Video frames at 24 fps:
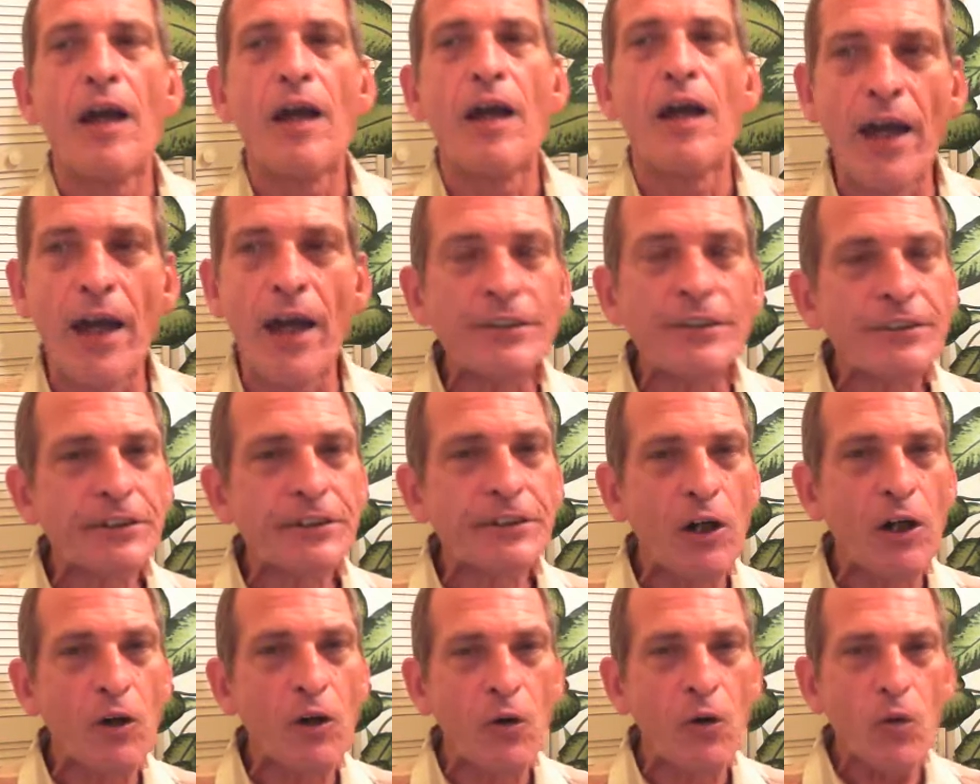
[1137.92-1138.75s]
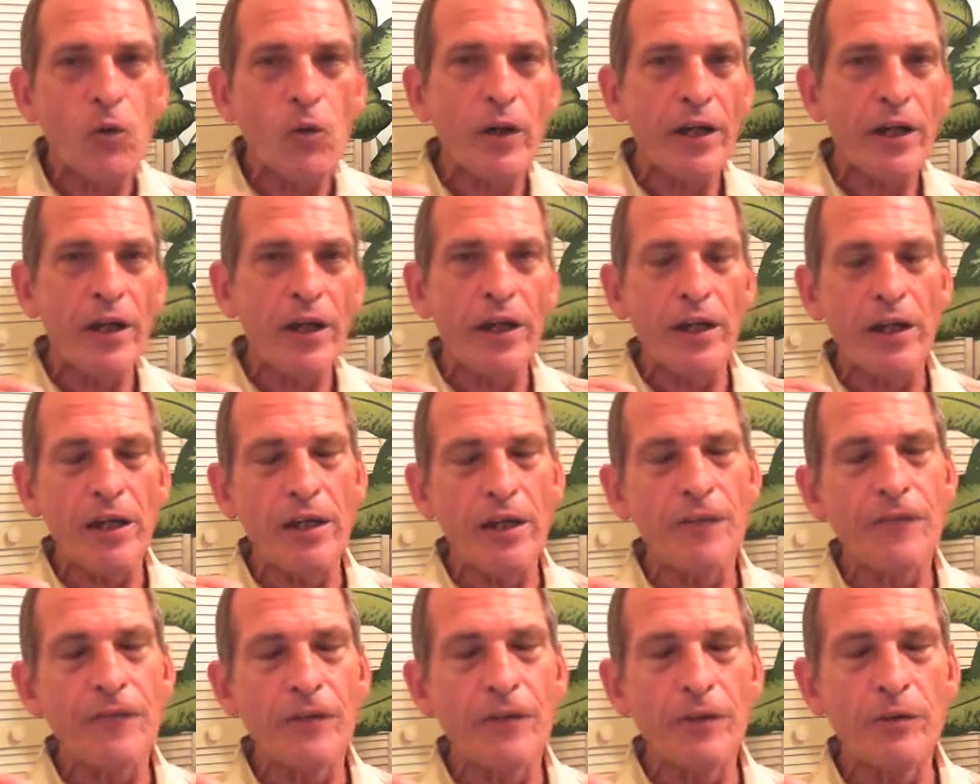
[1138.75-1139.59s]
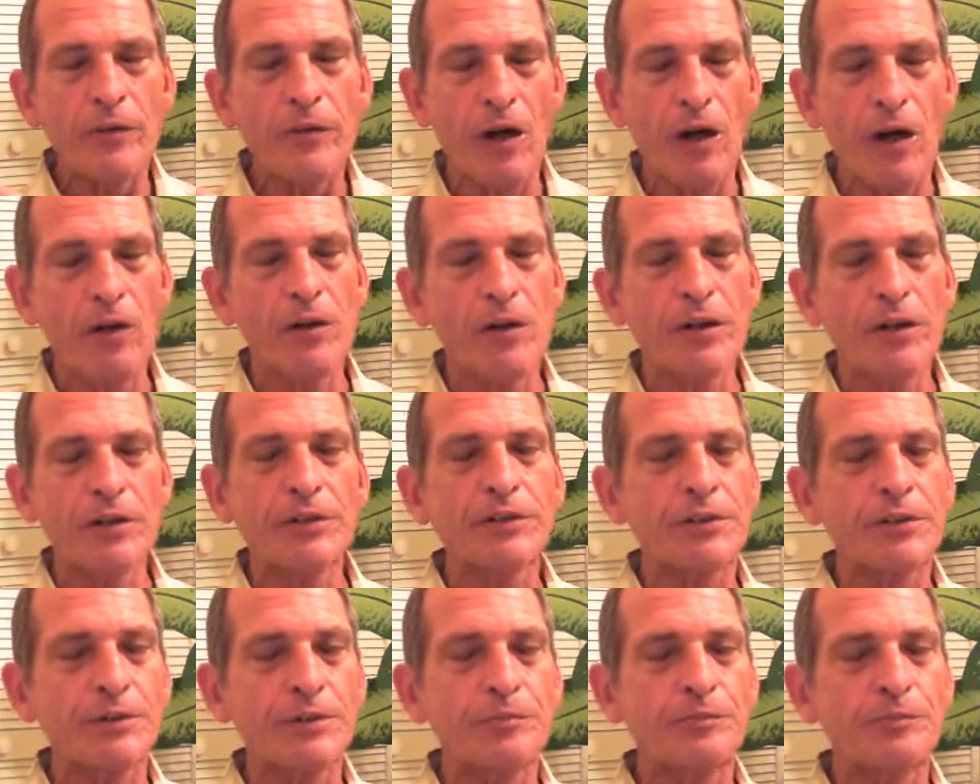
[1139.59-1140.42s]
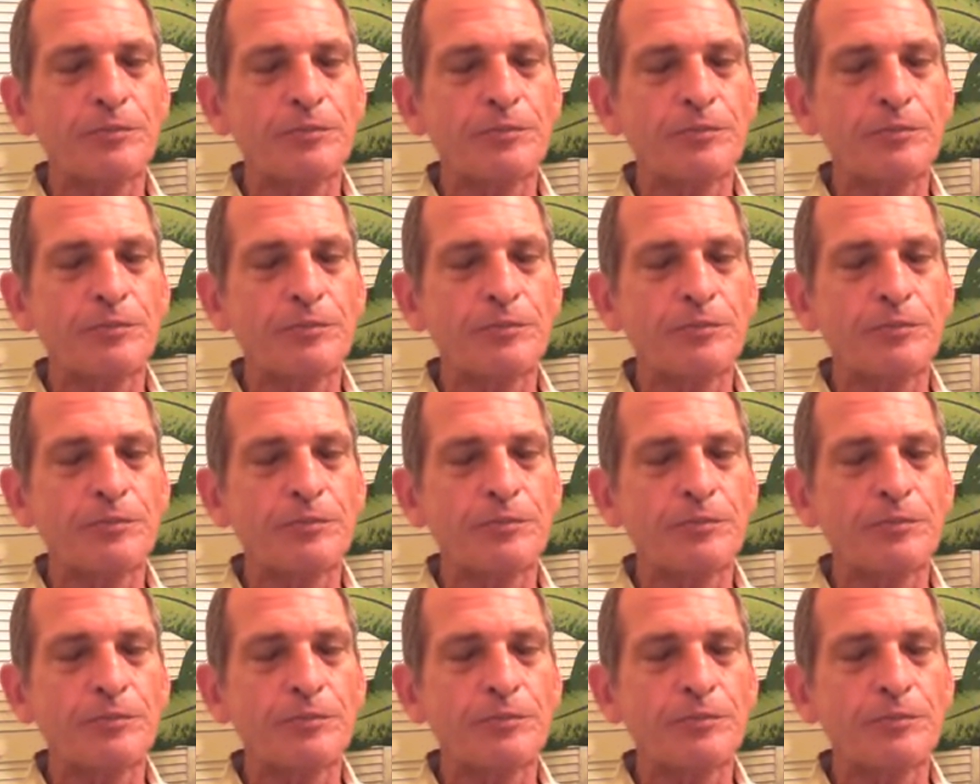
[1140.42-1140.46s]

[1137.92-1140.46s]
And so if you notice,